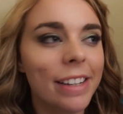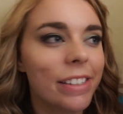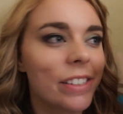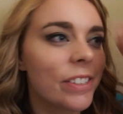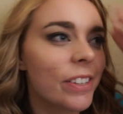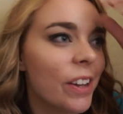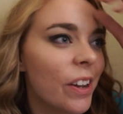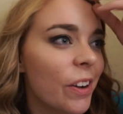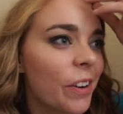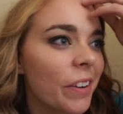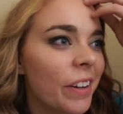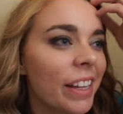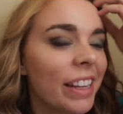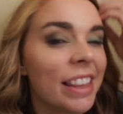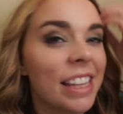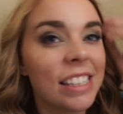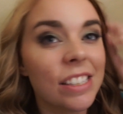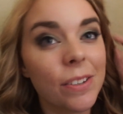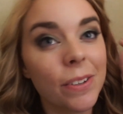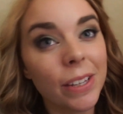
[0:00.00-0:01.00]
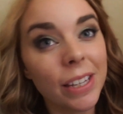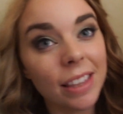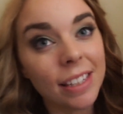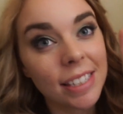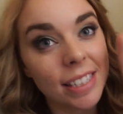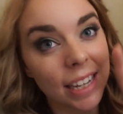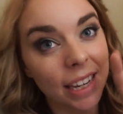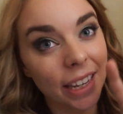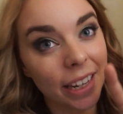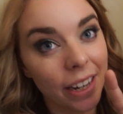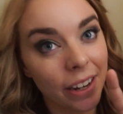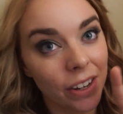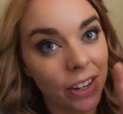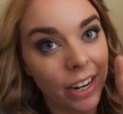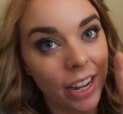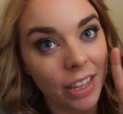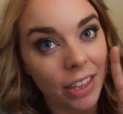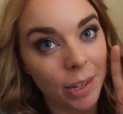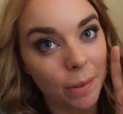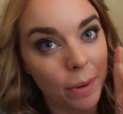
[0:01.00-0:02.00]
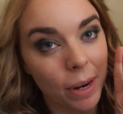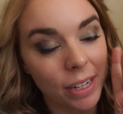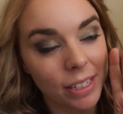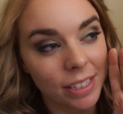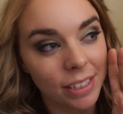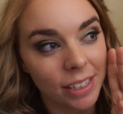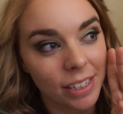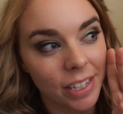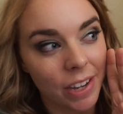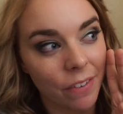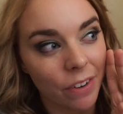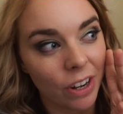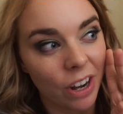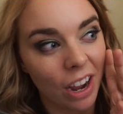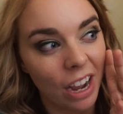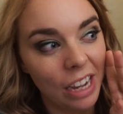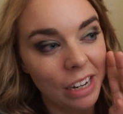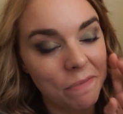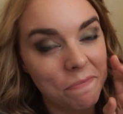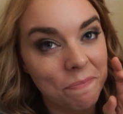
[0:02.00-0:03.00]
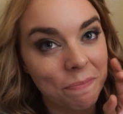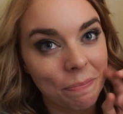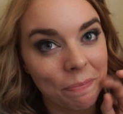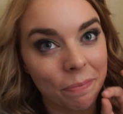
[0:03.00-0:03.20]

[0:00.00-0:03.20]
So that's only the second haircut that Rosalind has ever got.